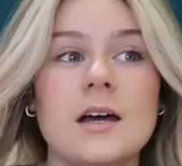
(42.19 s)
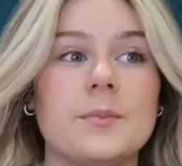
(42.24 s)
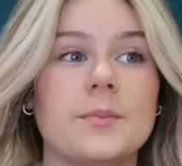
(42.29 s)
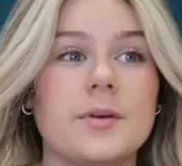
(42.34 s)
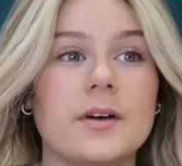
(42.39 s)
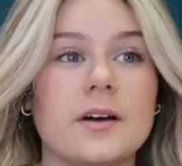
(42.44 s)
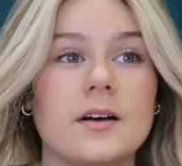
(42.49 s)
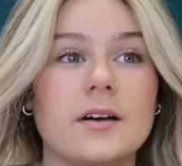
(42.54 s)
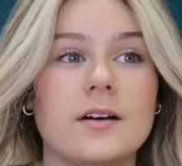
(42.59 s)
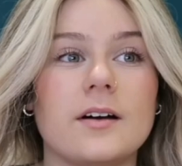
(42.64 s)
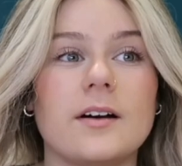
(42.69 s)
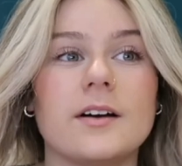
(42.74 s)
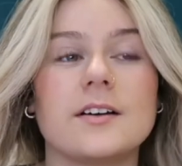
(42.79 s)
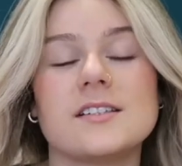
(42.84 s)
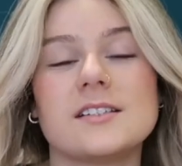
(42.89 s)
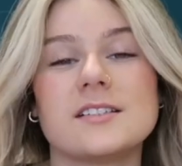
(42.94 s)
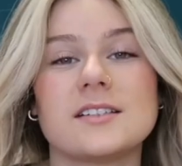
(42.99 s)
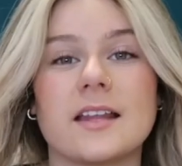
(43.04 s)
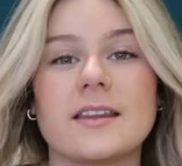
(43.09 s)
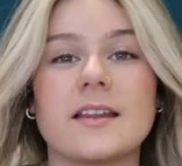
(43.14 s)
But I
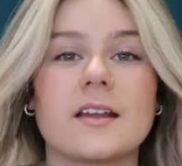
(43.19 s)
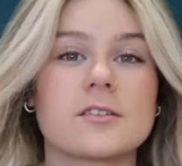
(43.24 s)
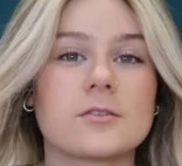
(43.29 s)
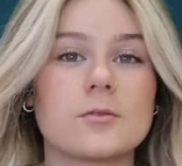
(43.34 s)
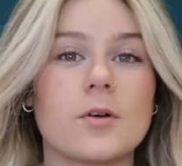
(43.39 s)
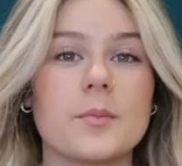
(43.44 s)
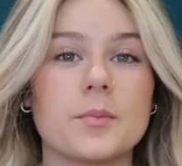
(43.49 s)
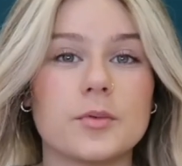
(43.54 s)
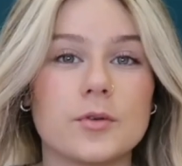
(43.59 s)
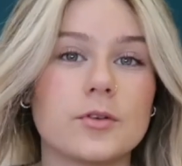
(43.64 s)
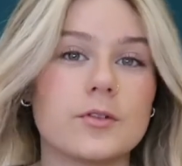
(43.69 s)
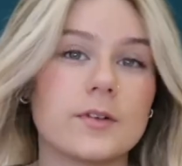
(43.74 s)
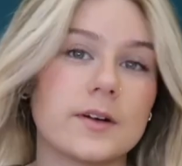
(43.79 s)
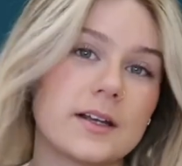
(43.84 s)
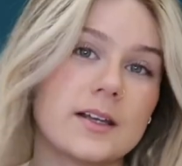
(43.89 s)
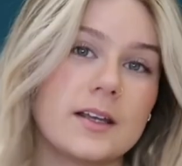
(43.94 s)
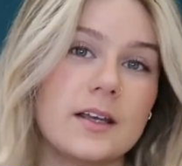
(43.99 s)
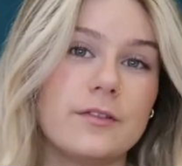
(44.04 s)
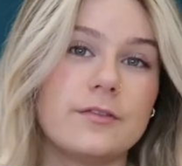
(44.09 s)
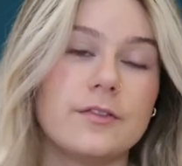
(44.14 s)
understand that's quite
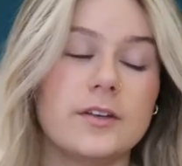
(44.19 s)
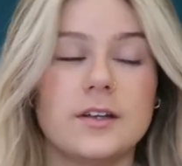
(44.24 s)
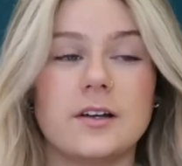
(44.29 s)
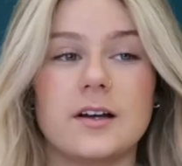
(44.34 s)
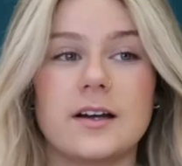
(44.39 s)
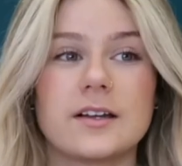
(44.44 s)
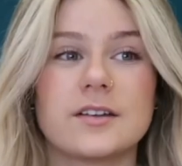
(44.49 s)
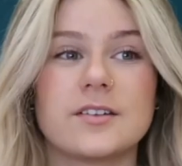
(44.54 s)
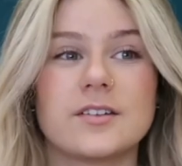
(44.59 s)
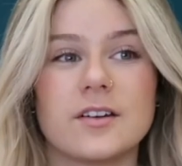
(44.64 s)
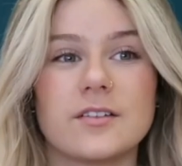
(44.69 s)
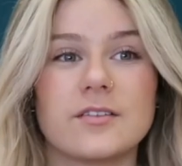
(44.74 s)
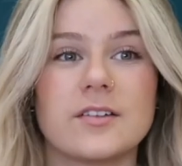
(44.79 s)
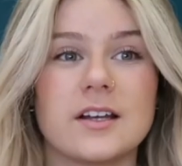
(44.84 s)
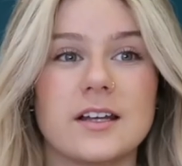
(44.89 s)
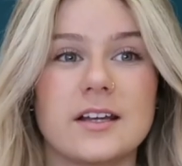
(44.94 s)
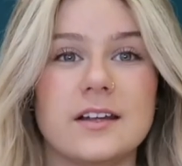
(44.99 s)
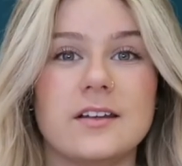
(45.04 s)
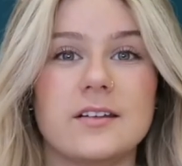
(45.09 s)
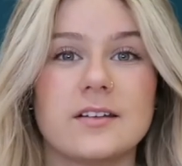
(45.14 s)
boring if you like don't
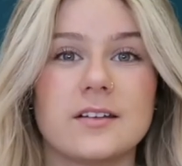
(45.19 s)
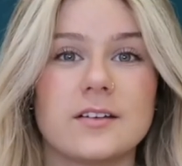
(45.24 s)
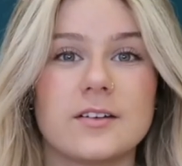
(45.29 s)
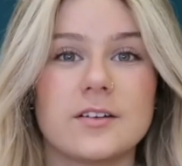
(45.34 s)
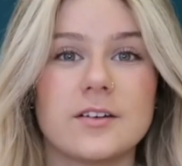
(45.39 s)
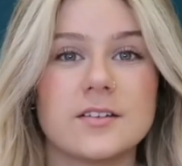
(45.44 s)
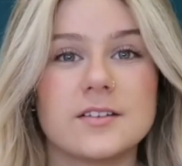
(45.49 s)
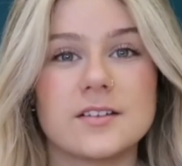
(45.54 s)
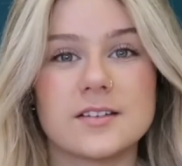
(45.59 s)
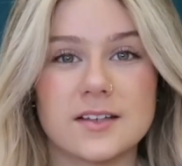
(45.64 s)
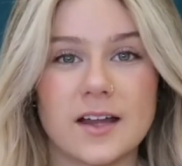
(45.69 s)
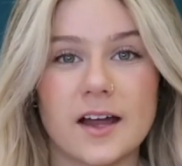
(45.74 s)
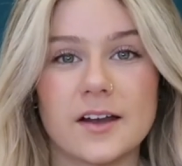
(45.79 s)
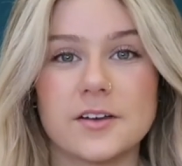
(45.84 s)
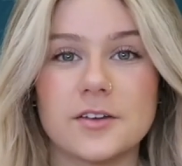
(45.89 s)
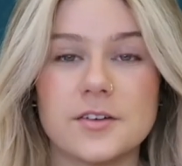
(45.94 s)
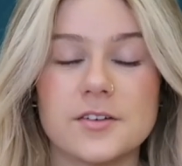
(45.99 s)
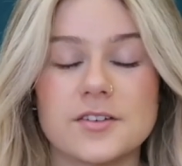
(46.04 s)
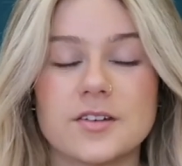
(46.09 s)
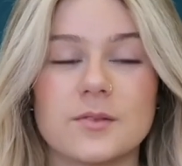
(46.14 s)
really
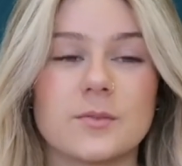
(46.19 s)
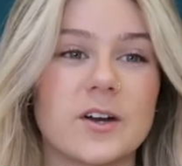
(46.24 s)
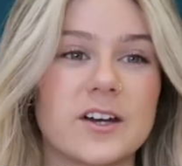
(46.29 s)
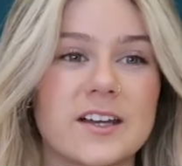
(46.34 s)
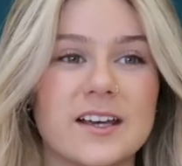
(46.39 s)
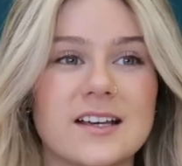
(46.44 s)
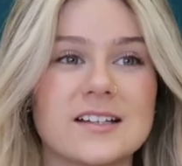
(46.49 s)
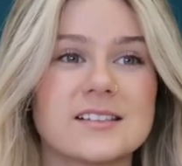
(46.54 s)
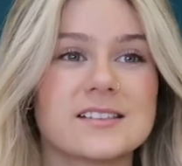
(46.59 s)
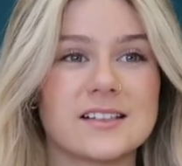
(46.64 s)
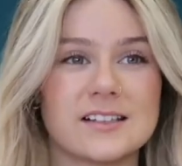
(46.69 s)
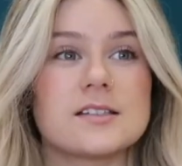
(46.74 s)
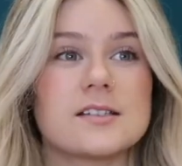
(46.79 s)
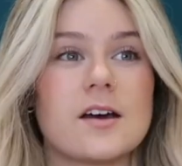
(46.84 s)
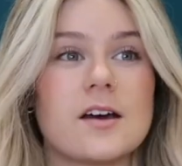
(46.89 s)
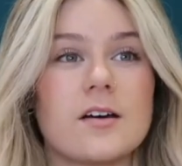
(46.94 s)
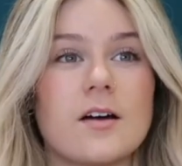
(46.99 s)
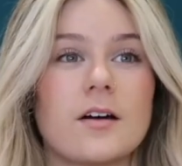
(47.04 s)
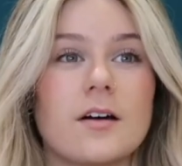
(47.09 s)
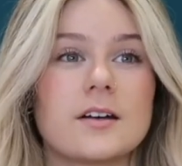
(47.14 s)
understand who someone is. So
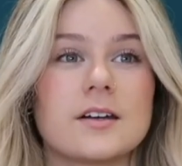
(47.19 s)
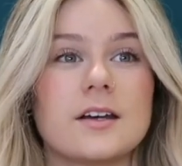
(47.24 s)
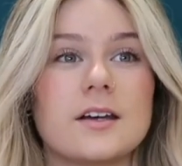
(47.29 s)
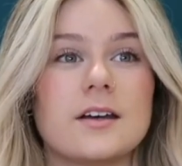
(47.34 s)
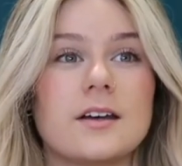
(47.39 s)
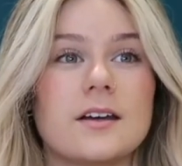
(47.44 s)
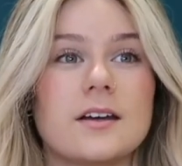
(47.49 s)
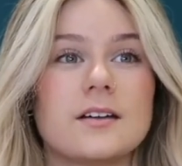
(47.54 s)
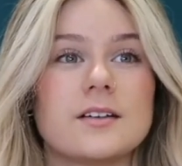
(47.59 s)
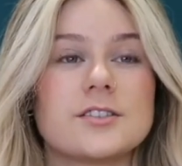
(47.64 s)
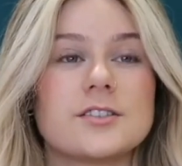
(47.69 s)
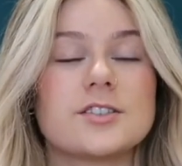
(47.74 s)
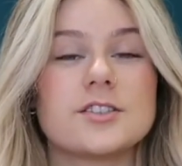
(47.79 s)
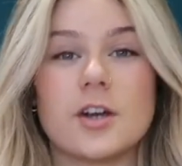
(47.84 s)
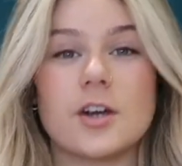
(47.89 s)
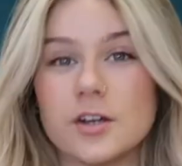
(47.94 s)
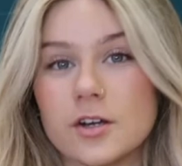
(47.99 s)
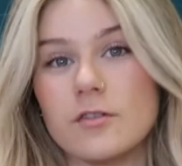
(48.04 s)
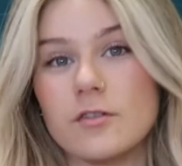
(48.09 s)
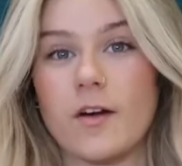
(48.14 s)
I'm gonna
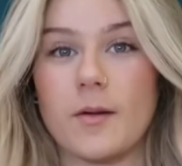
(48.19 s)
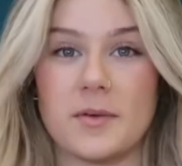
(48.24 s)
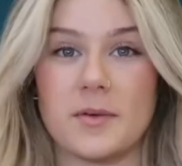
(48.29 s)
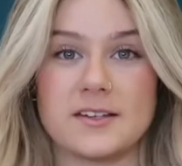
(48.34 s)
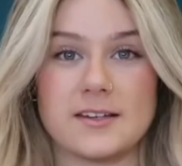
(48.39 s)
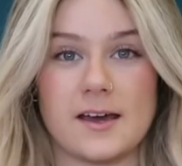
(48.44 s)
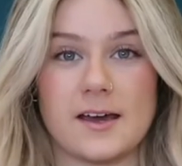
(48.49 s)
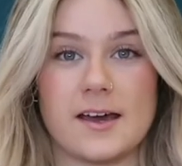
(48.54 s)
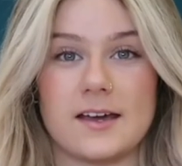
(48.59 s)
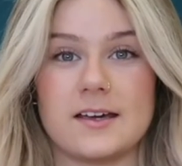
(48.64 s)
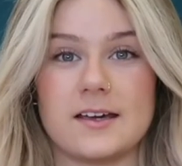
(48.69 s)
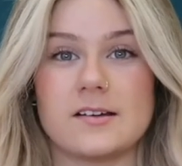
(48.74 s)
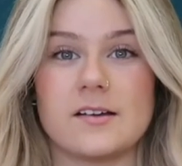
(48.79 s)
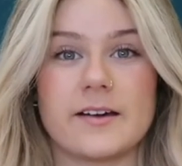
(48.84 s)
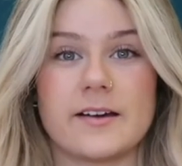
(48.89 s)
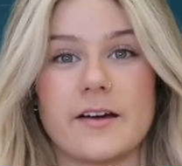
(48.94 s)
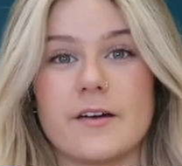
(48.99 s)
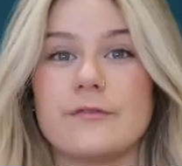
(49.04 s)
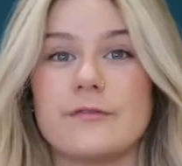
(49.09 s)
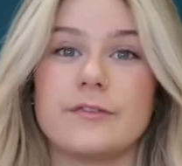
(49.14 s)
show you around my day in
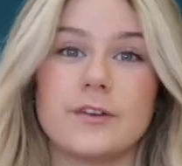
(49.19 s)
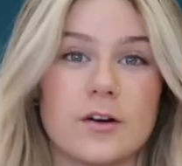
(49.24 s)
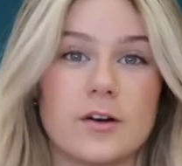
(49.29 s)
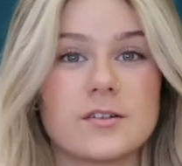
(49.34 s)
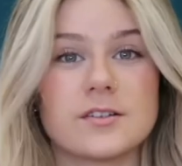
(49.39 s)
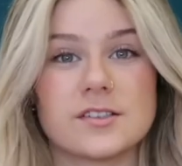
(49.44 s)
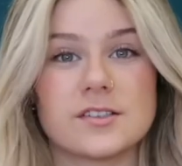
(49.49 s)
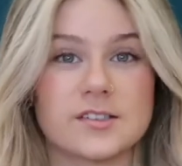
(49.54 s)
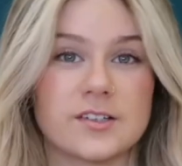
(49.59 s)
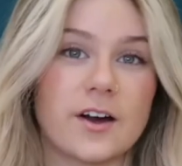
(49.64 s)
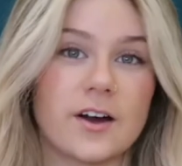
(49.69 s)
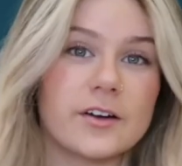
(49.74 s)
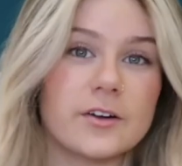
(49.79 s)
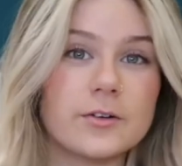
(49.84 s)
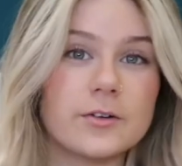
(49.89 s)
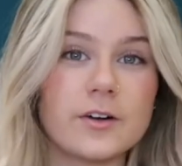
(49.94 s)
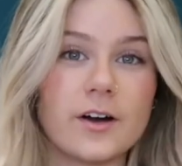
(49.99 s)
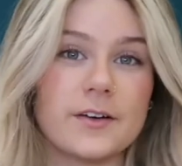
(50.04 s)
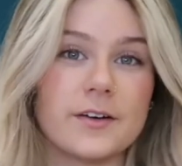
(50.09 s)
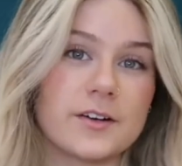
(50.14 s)
like a vlog
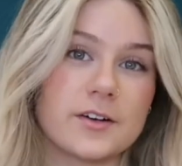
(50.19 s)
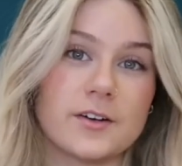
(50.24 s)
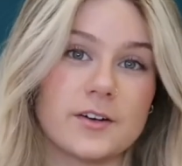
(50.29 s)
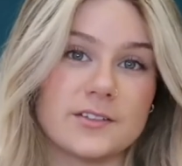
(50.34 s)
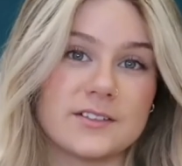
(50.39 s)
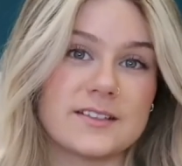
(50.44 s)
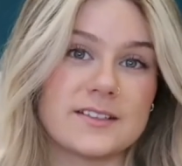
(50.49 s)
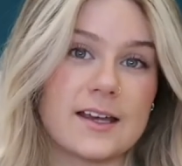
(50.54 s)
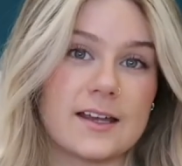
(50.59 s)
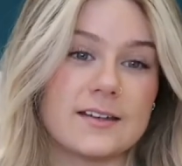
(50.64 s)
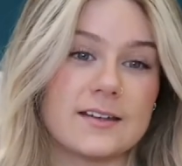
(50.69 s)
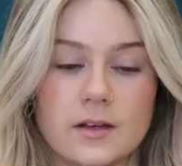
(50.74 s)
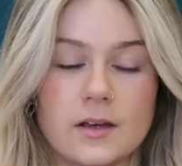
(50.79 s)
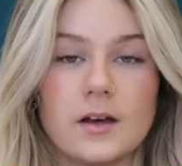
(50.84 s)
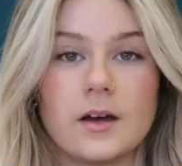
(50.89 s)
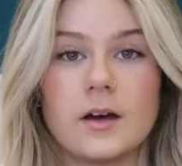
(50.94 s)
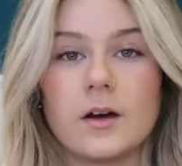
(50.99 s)
style kind of content.